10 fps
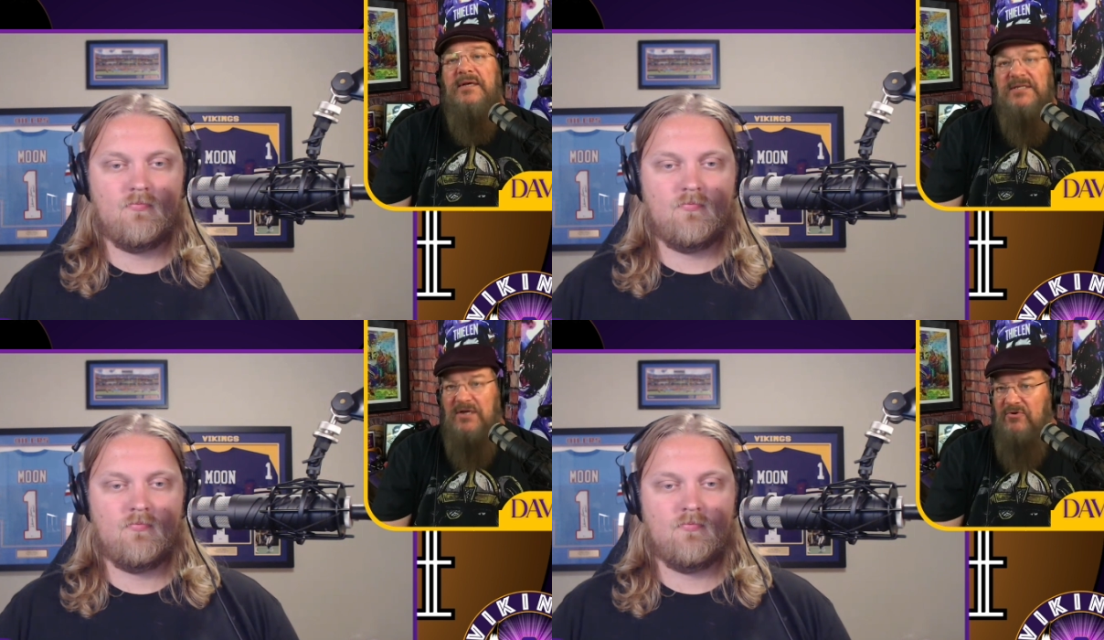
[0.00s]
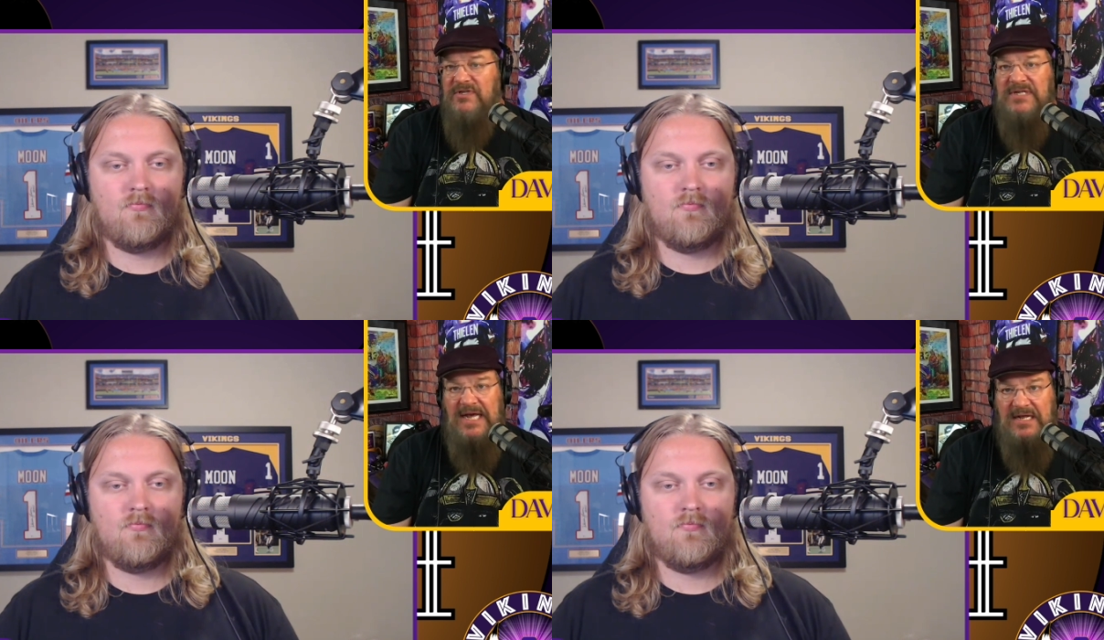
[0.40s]
Speaker 1: he's
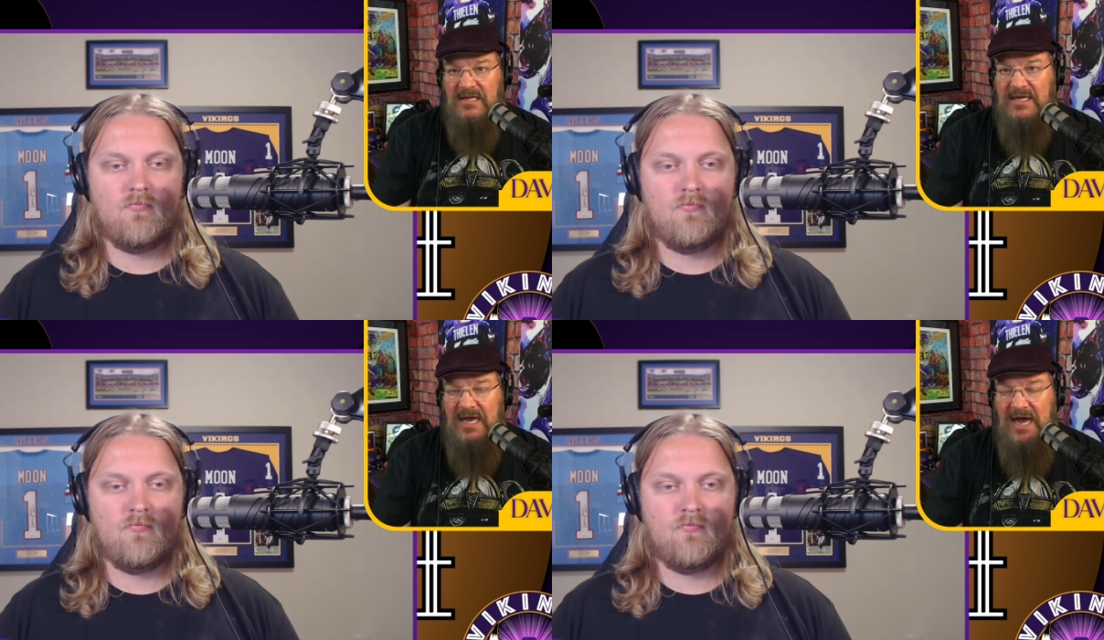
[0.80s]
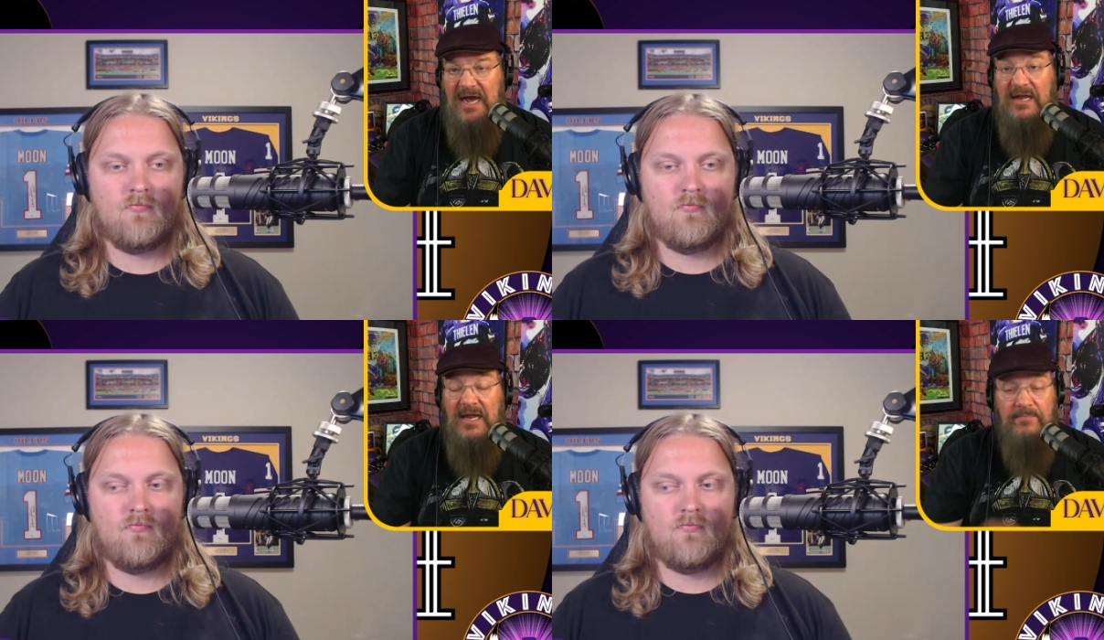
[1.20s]
always tackling
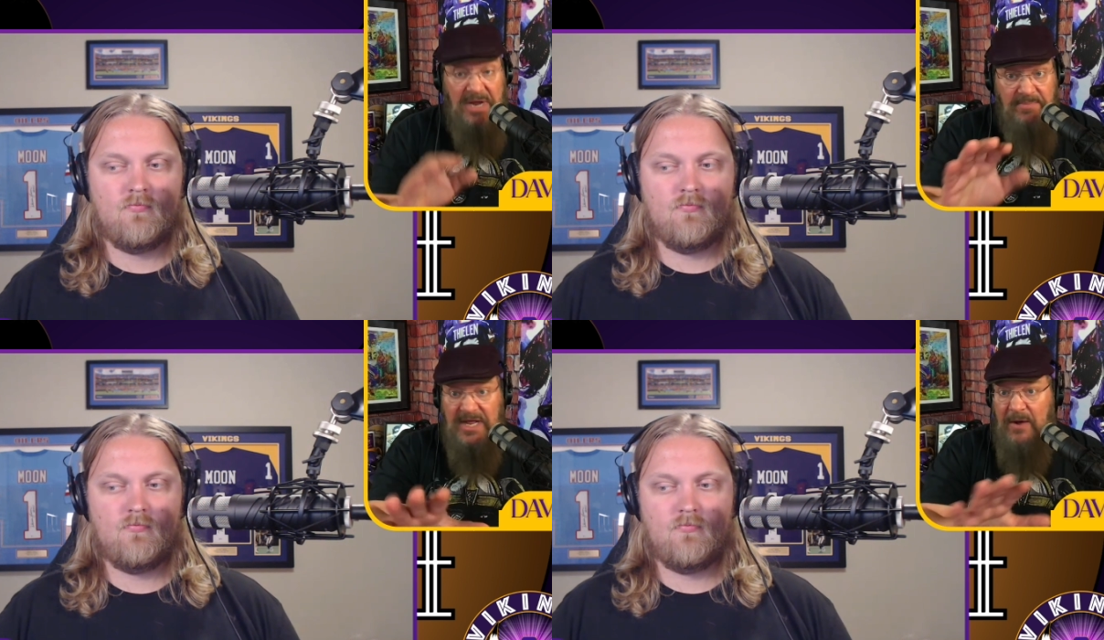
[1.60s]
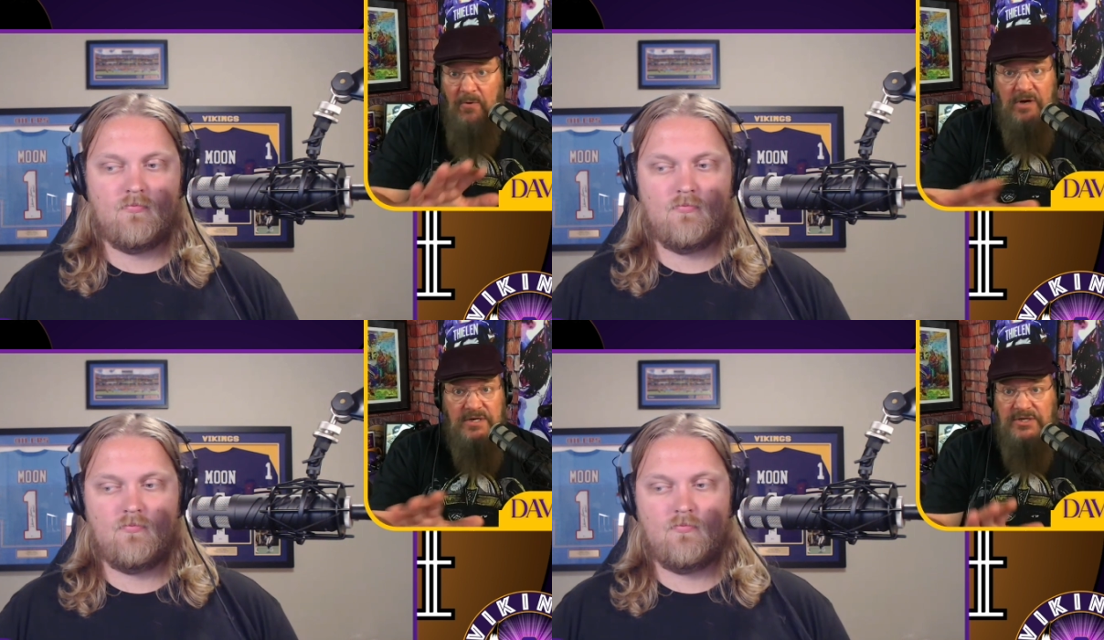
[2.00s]
high and maybe that
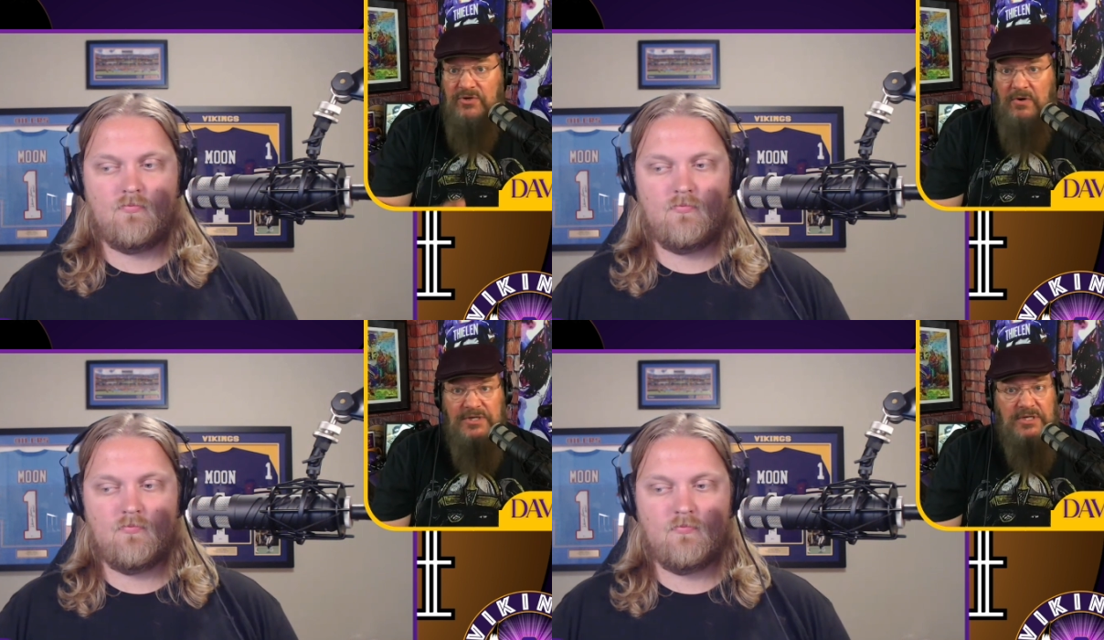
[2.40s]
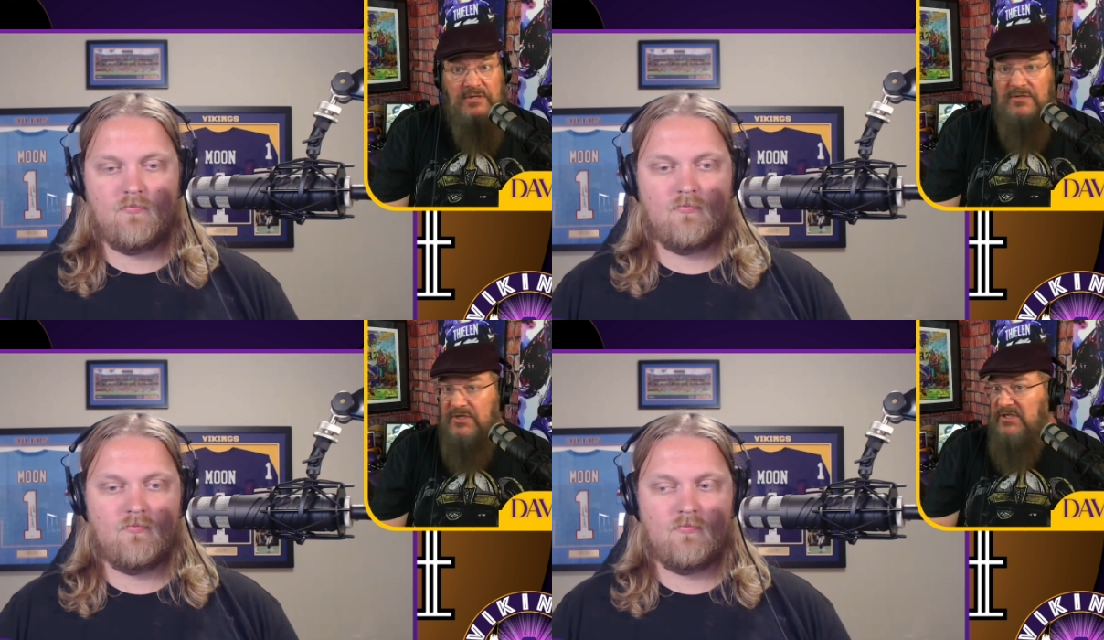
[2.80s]
worked at
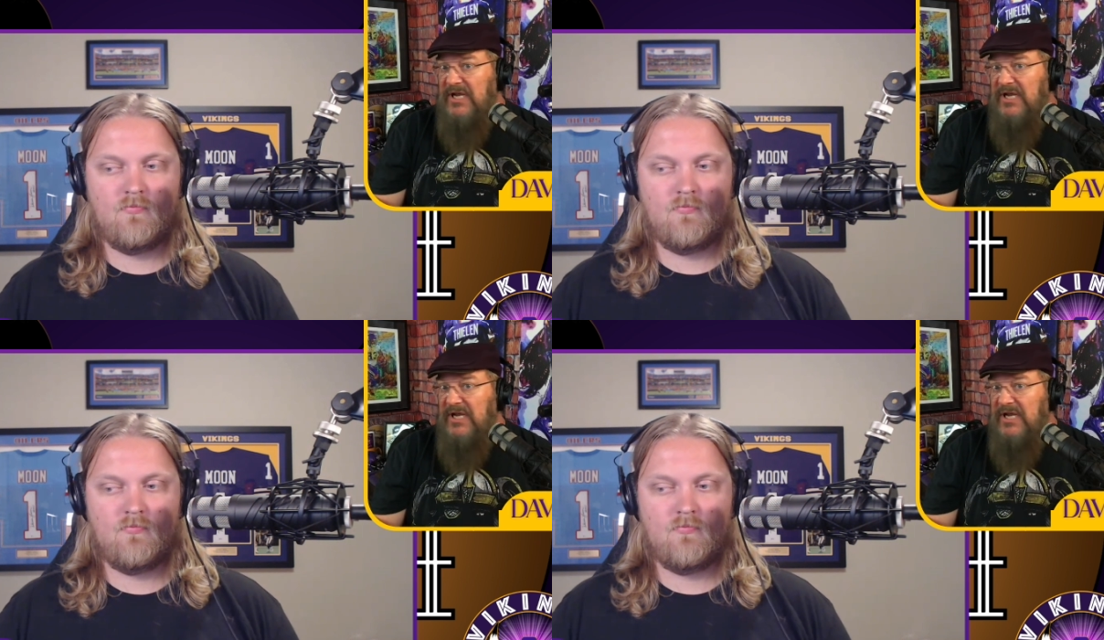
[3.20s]
georgia just